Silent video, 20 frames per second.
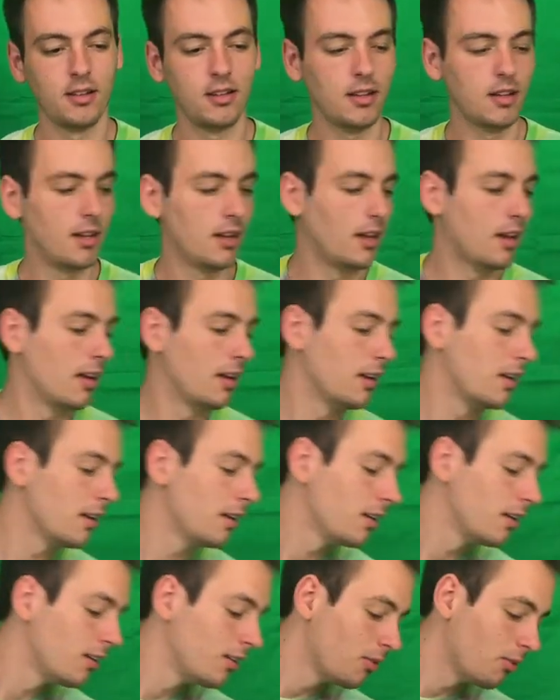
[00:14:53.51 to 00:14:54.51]
And
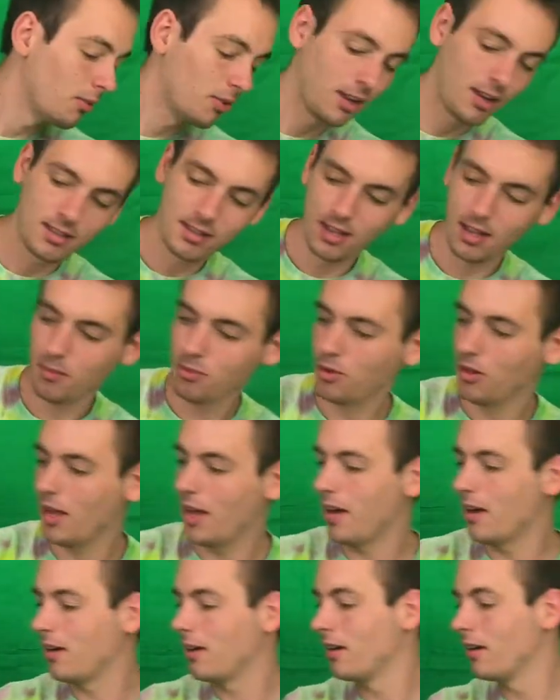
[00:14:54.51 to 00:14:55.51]
when I say
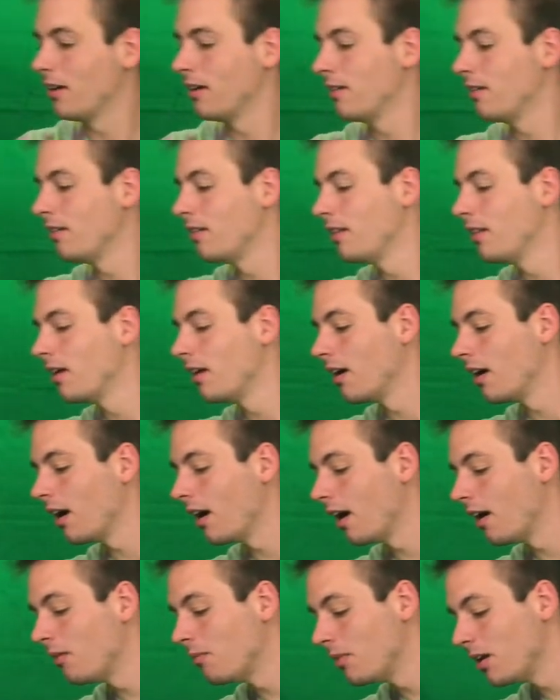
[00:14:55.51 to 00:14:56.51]
platter,
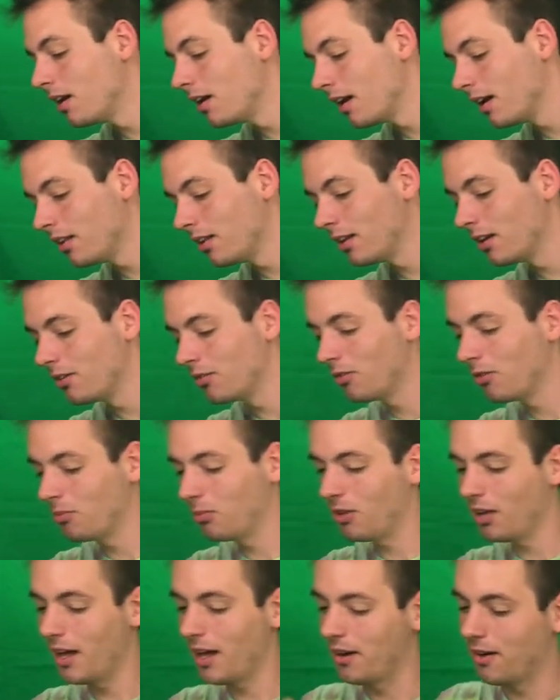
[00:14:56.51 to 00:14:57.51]
I mean a literal
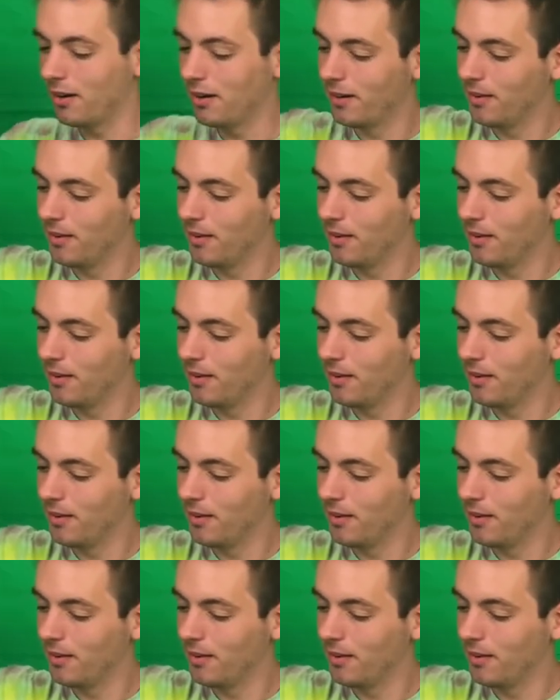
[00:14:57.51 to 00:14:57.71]
platter.